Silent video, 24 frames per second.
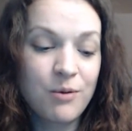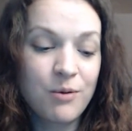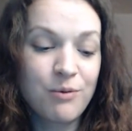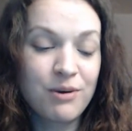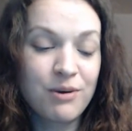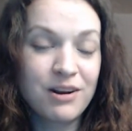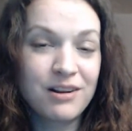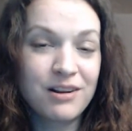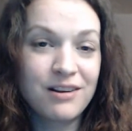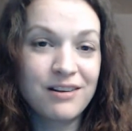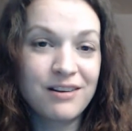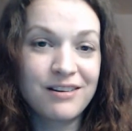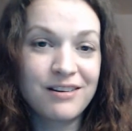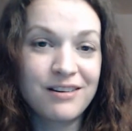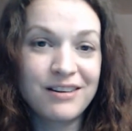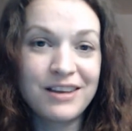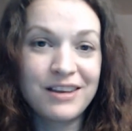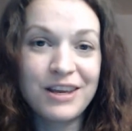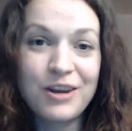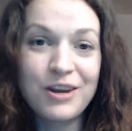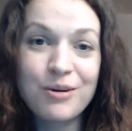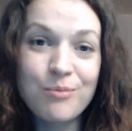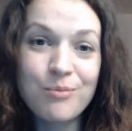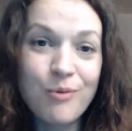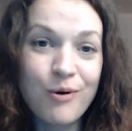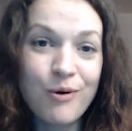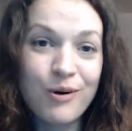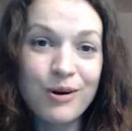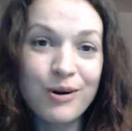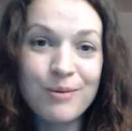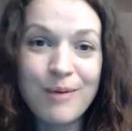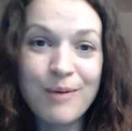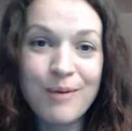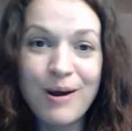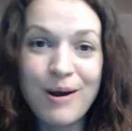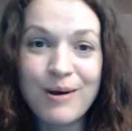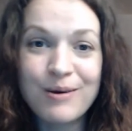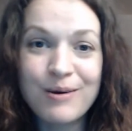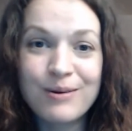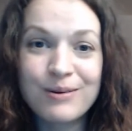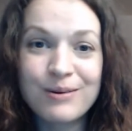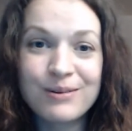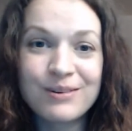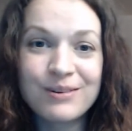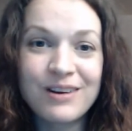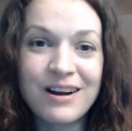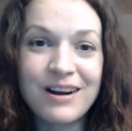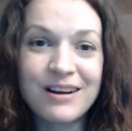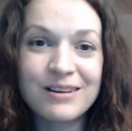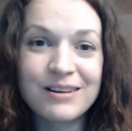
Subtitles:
want to hear more about